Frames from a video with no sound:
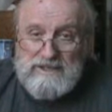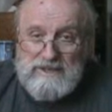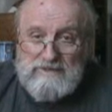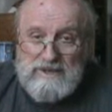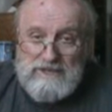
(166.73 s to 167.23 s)

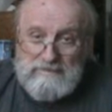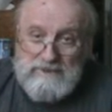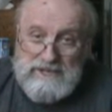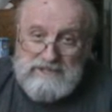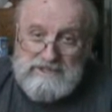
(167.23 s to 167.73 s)
Well, the
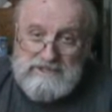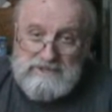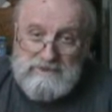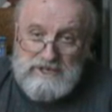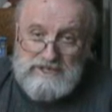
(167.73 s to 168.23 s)
main
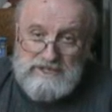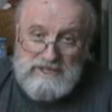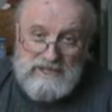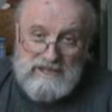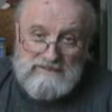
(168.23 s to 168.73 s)
situation
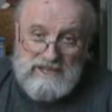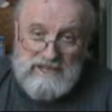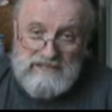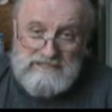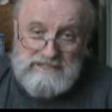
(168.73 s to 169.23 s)
in
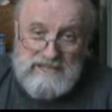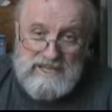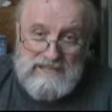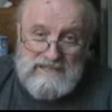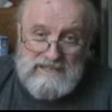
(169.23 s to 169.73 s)

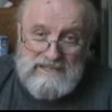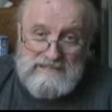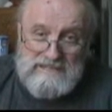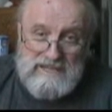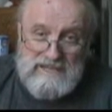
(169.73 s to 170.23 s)
Afghanistan
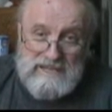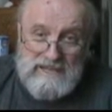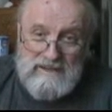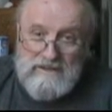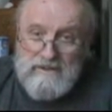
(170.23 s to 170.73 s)
is that
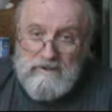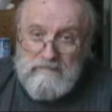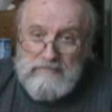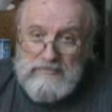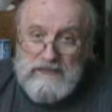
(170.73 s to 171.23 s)

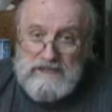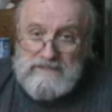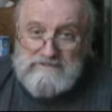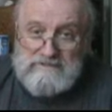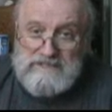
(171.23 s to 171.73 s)

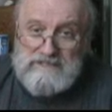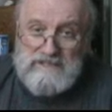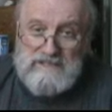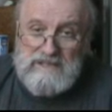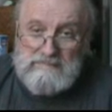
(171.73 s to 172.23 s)
it's
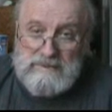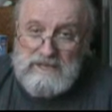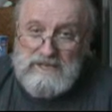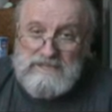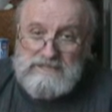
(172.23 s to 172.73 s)
physically a
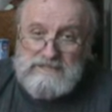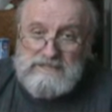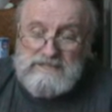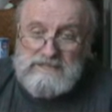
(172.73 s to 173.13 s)
place